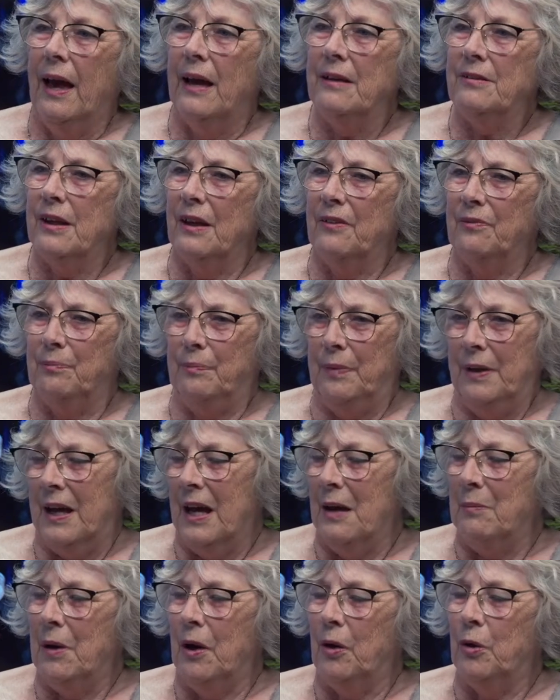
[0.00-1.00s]
As I've
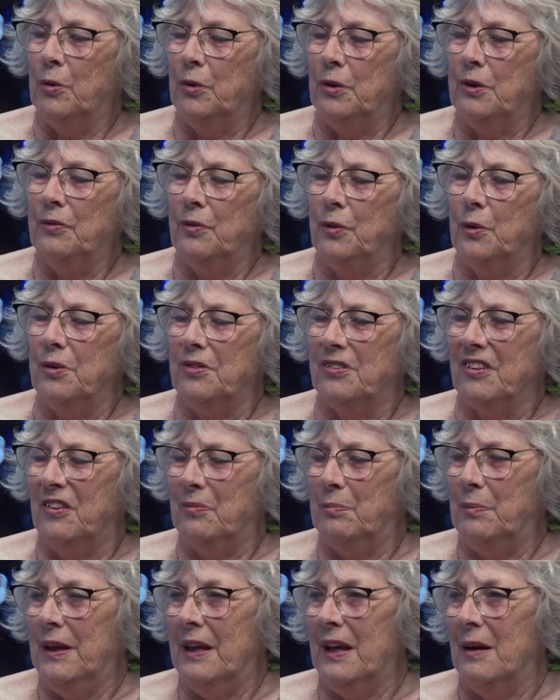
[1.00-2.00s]
become older, of course,
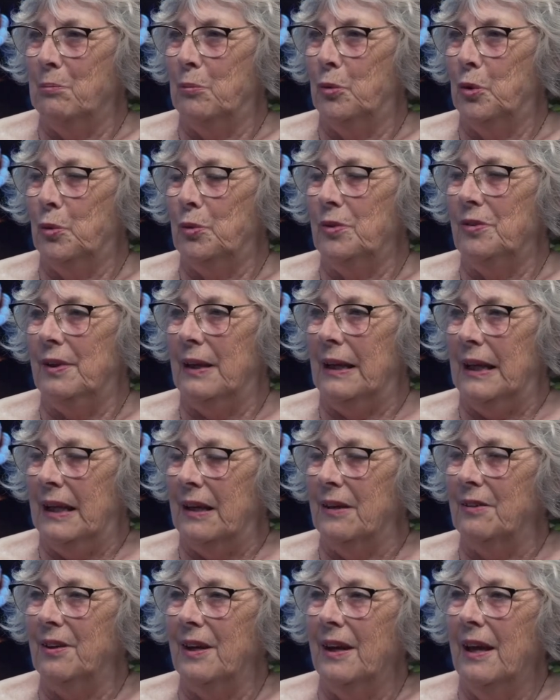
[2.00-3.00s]
I've become more
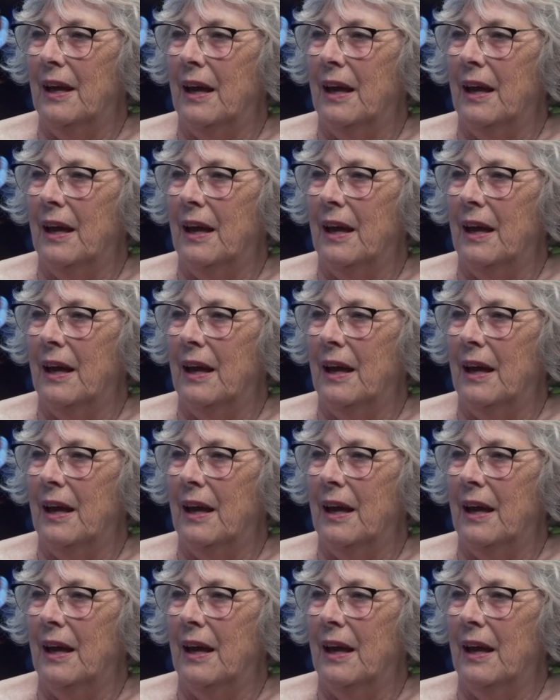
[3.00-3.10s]
resilient.